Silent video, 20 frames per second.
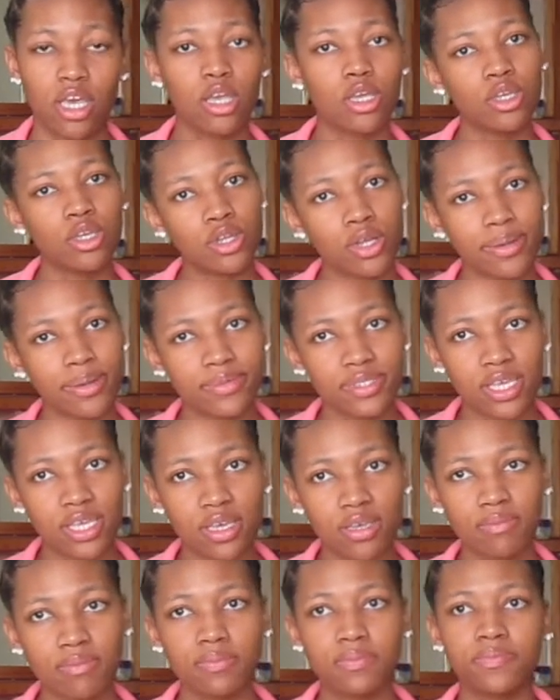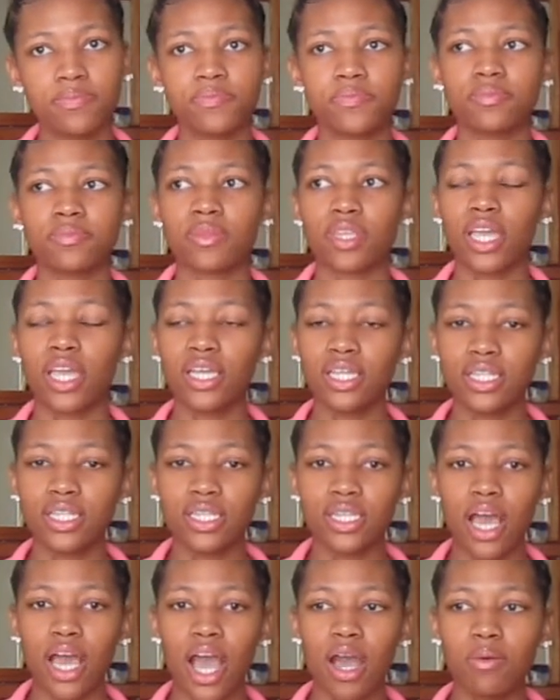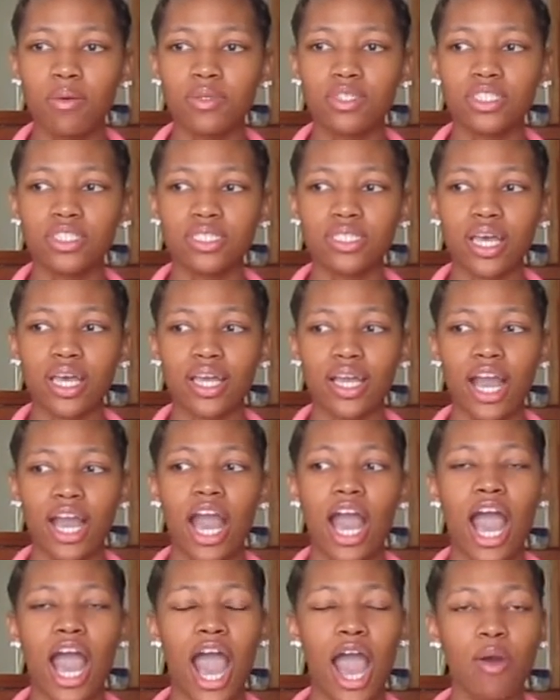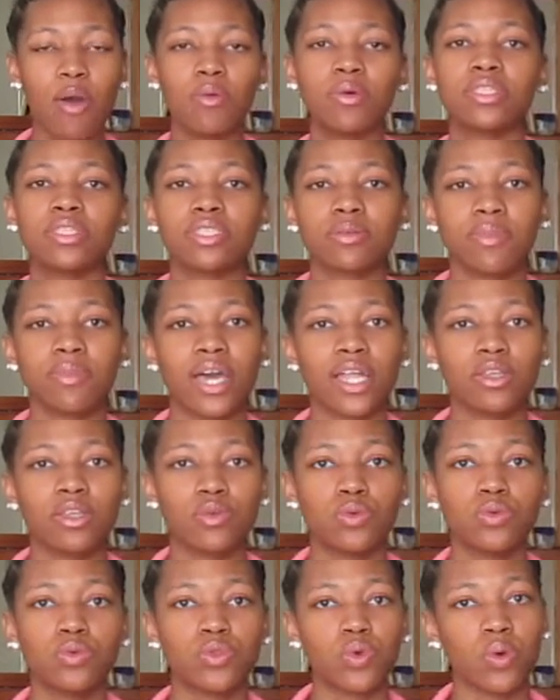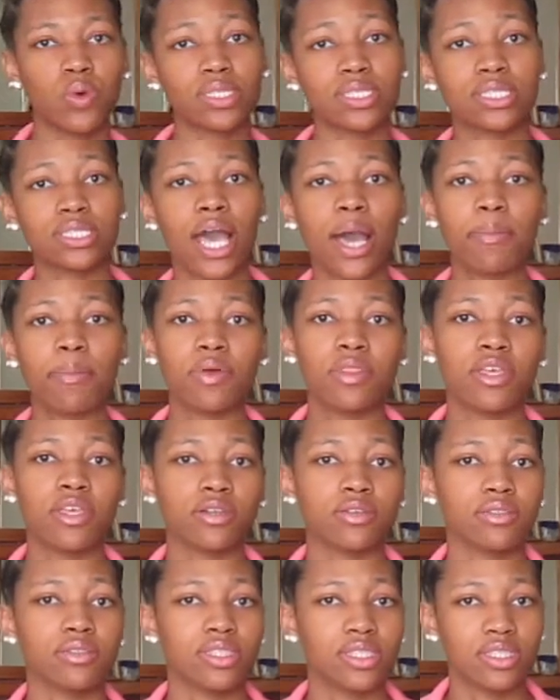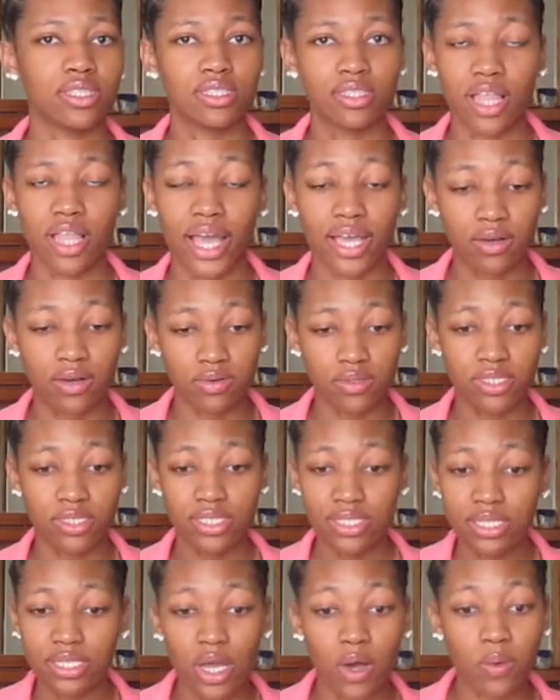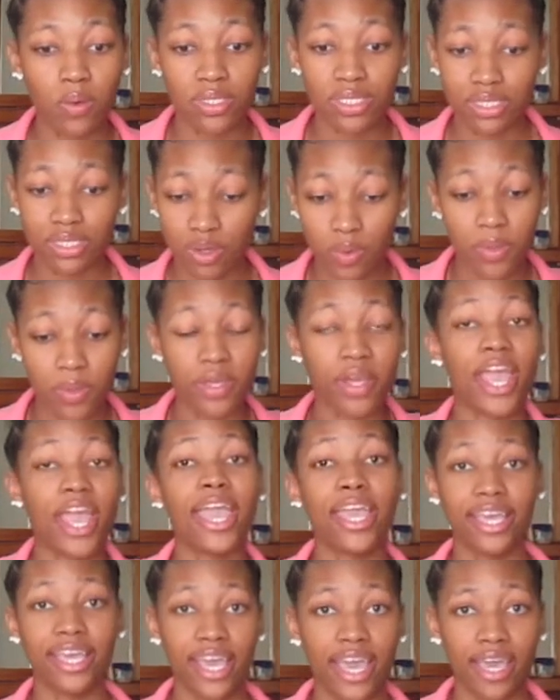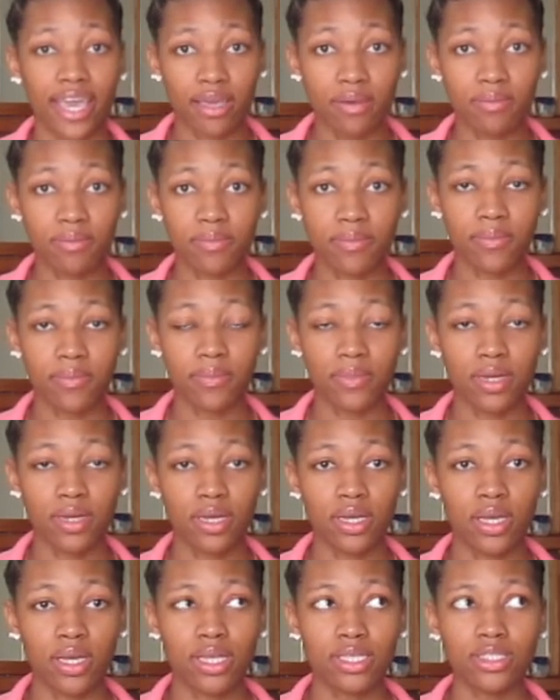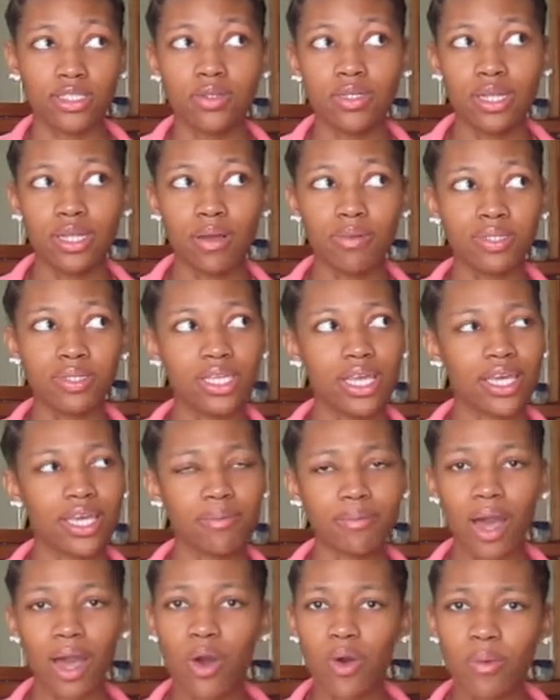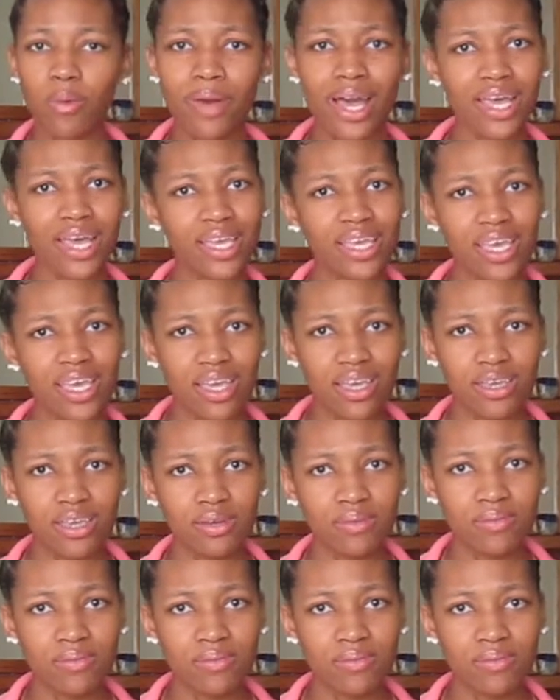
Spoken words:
You know what I'm saying? And I was just like, I want somebody who's on top of their, like on their A game. So then I was like, am I on my A game?